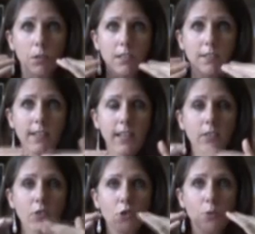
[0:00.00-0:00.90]
But these
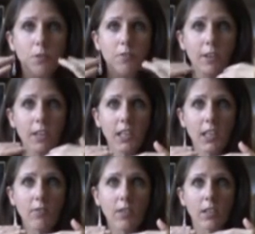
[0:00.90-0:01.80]
tannins should be very
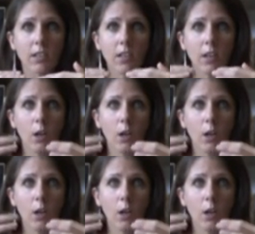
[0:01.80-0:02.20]
even.